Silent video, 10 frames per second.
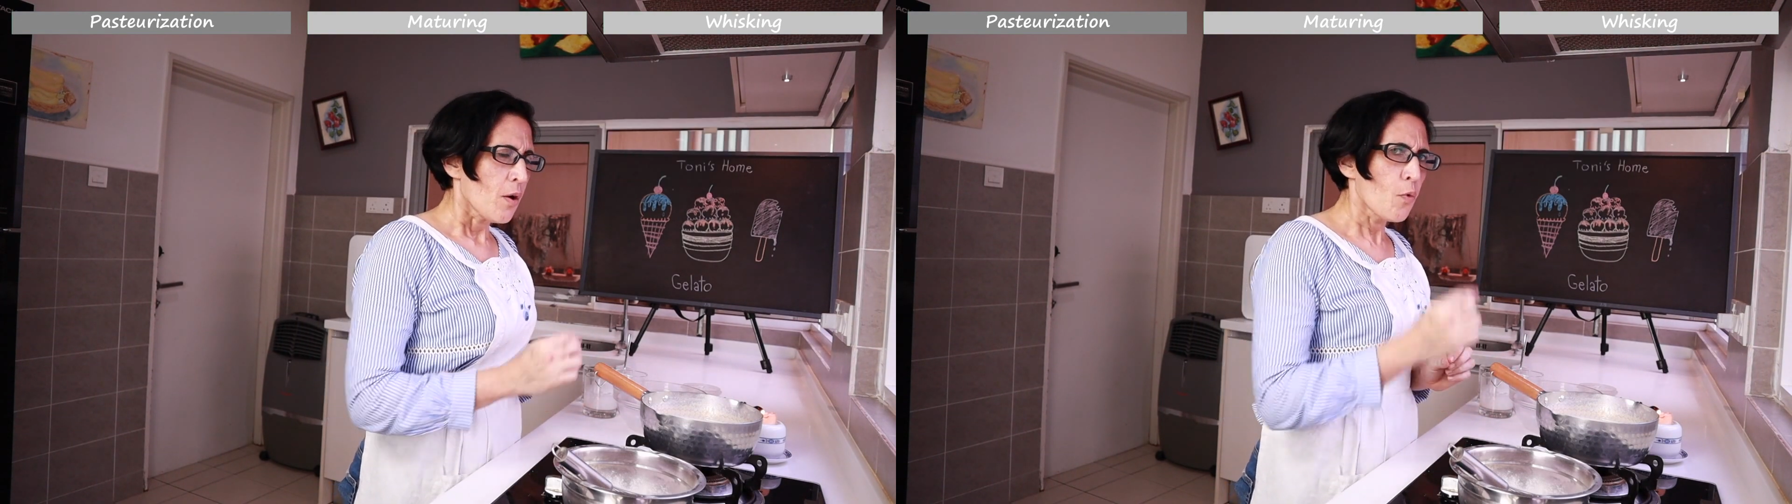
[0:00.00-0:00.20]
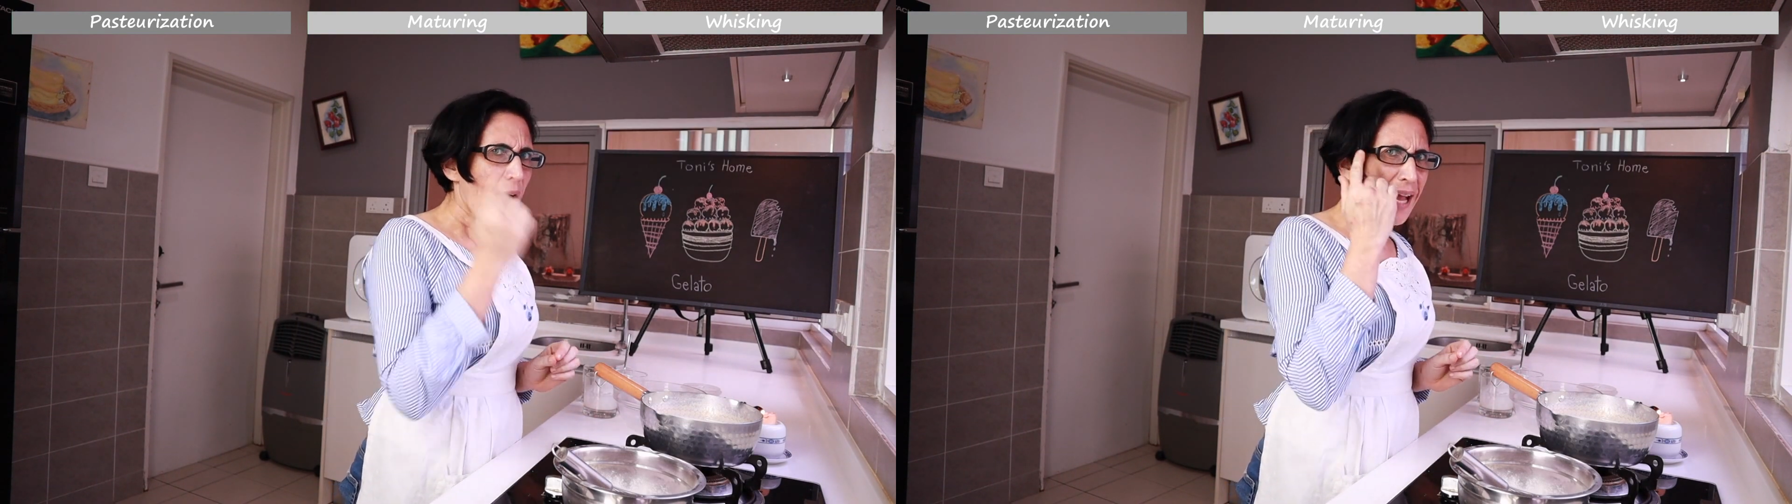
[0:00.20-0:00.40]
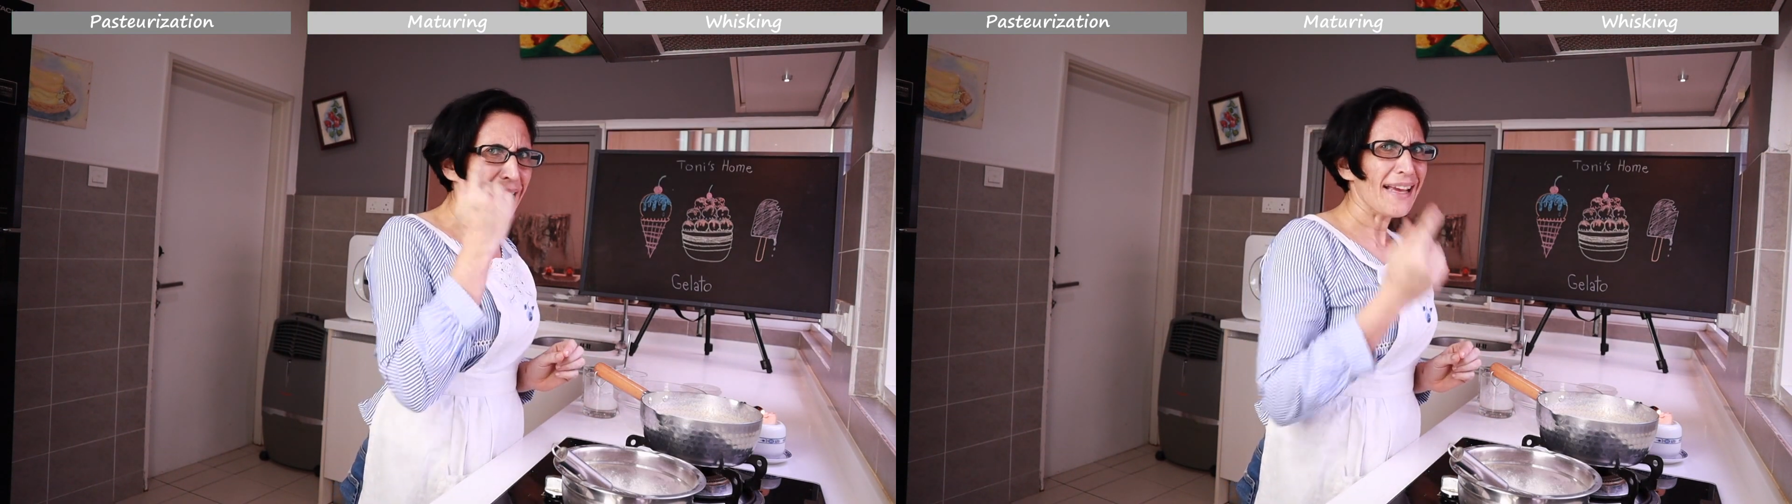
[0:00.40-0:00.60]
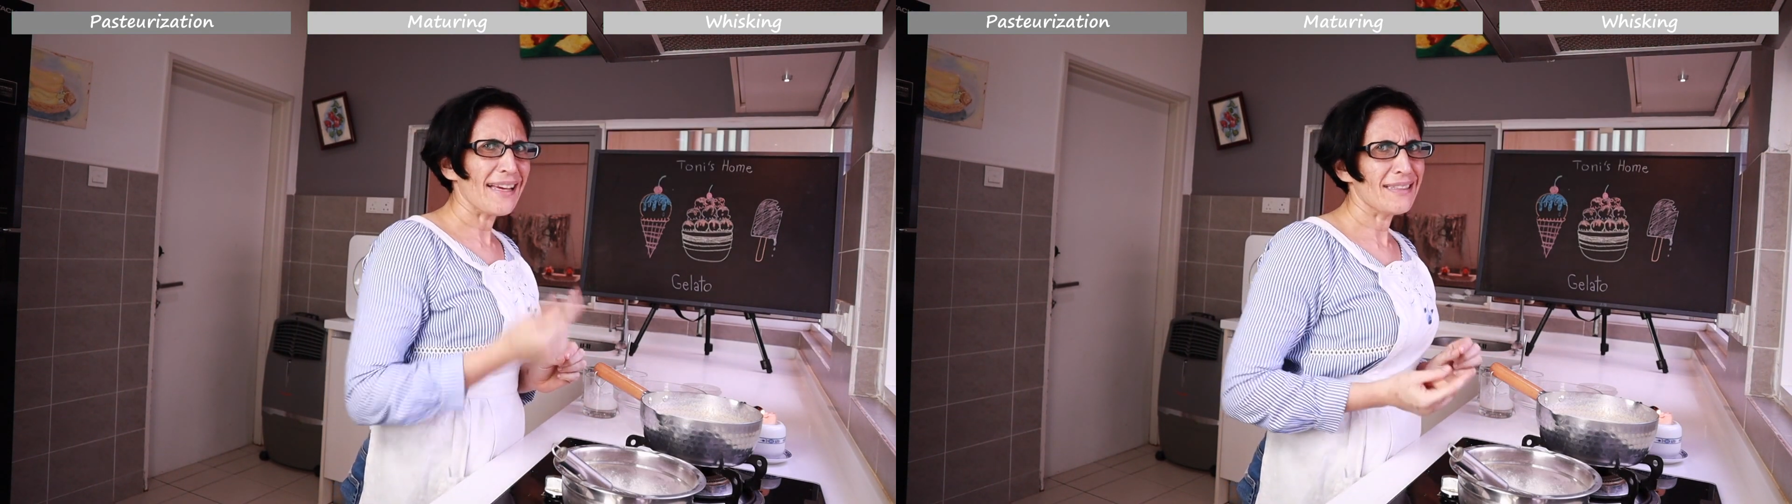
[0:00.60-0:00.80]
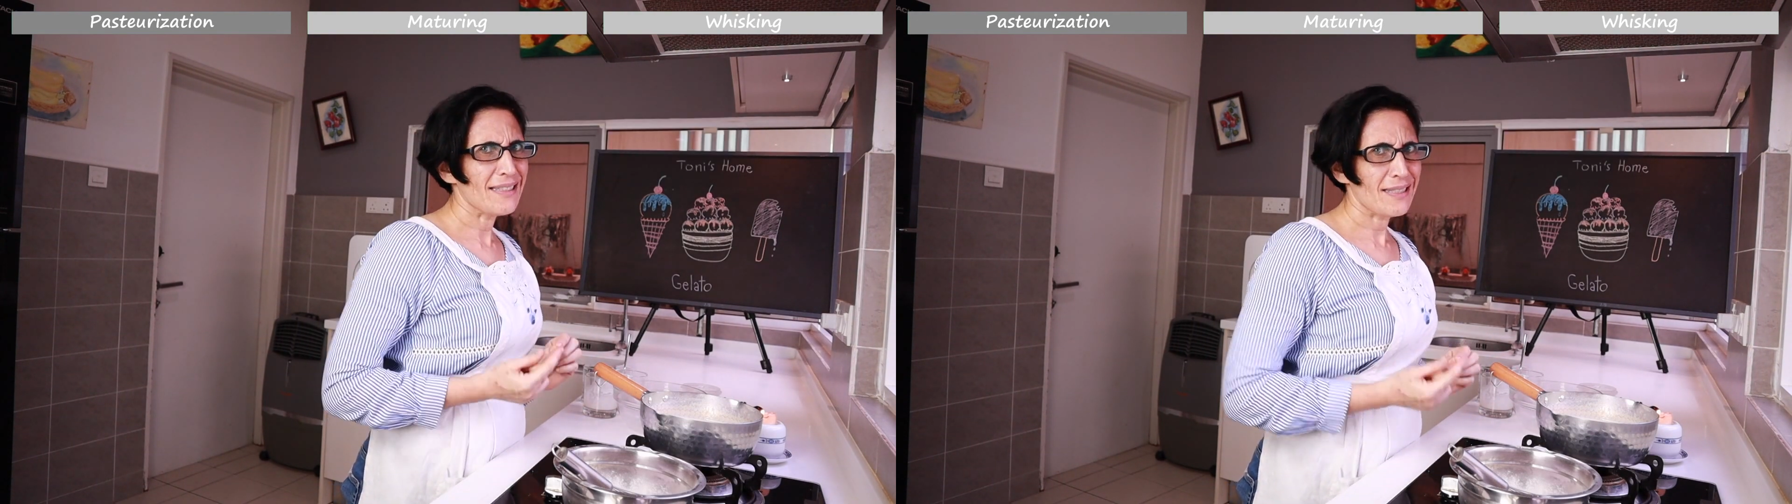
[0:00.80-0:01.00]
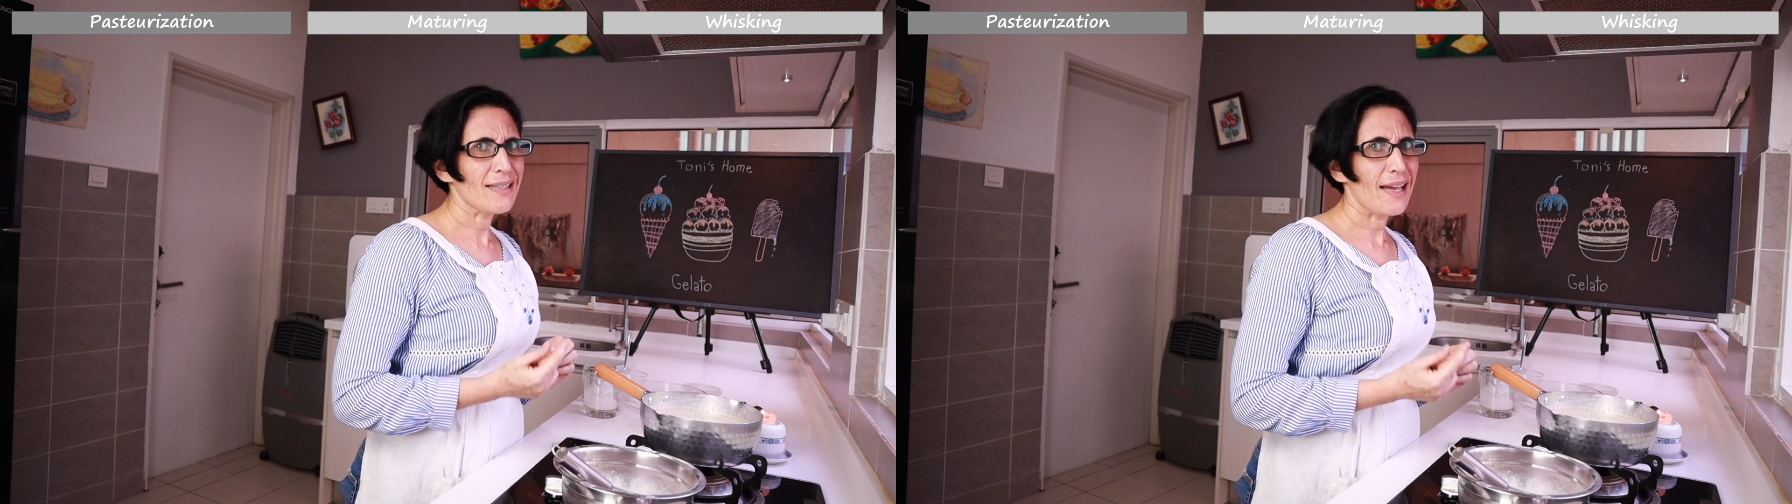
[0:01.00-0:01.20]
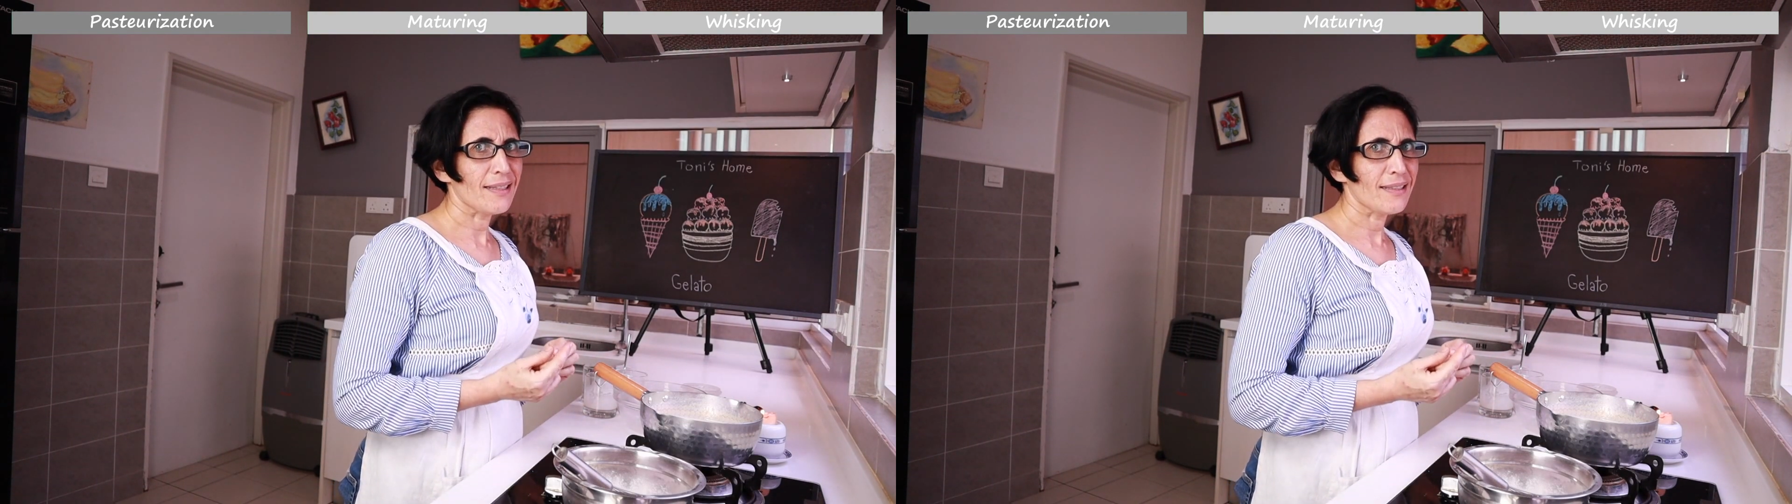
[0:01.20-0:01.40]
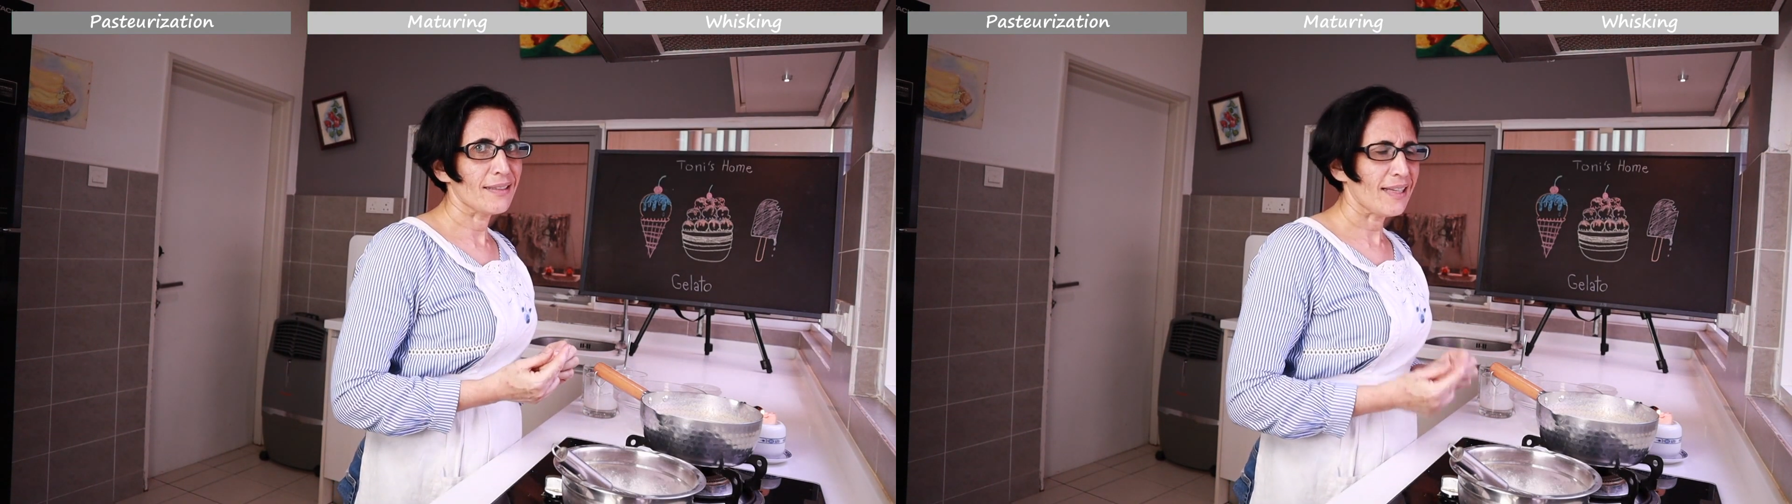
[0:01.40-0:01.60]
Why I understand